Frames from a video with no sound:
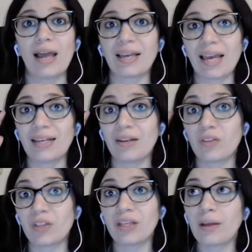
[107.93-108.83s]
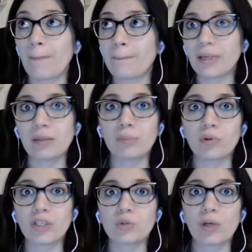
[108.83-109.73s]
Again, think
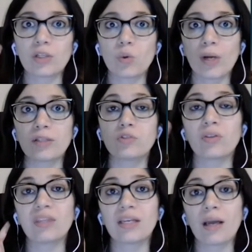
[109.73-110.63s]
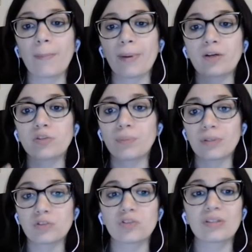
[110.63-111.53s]
billboard when you want to think about
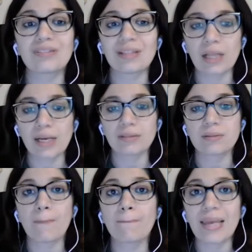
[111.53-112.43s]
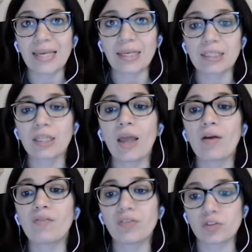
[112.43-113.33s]
pitch slides. Make it
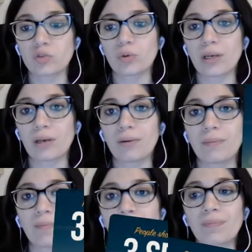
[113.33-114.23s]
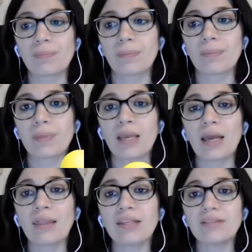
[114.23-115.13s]
visual.
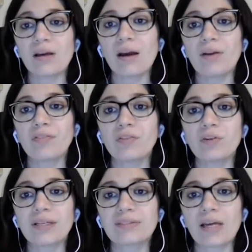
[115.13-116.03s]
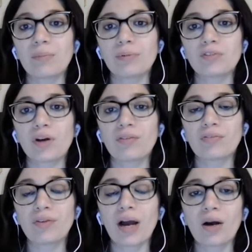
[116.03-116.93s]
These are a few examples of
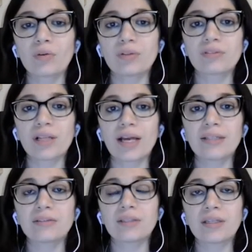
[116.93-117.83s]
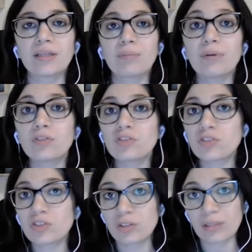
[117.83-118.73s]
how a slide in a pitch
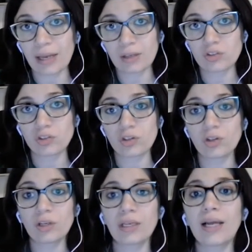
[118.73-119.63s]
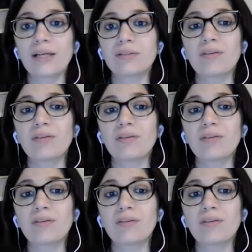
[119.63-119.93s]
deck should look like.